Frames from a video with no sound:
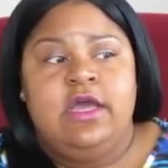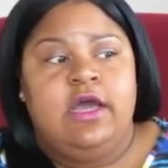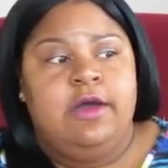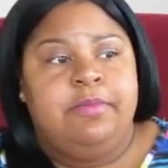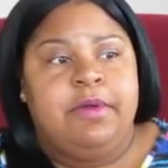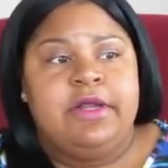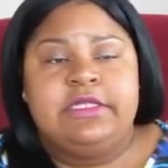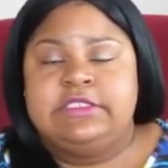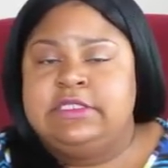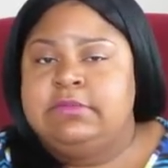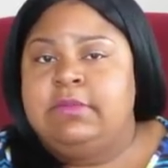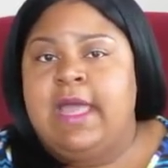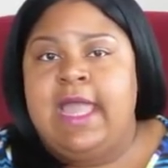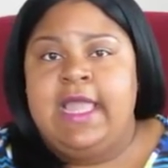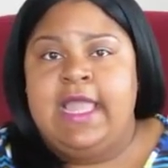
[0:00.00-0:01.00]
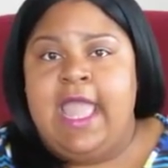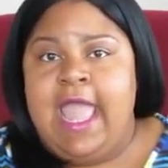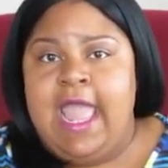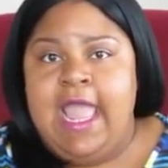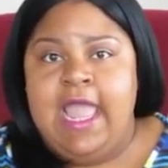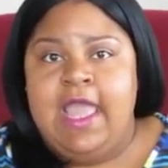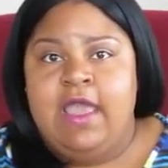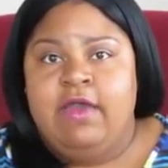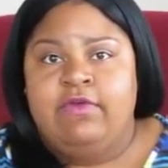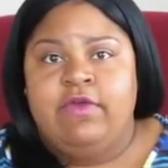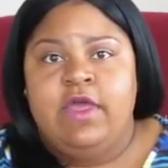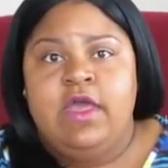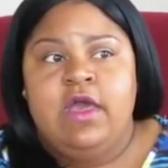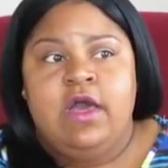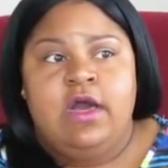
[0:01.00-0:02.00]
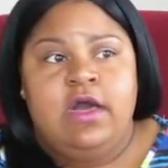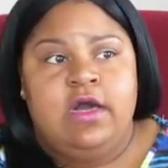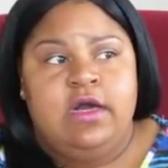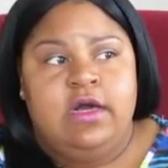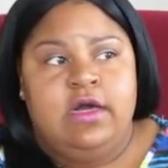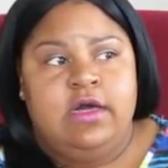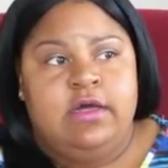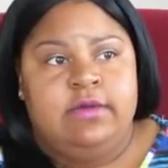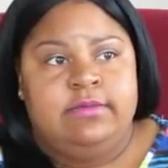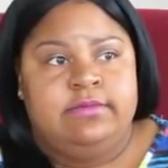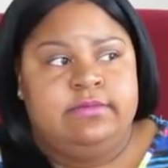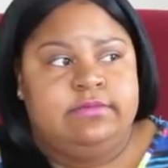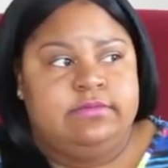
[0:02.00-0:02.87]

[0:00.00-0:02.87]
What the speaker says: A person might have a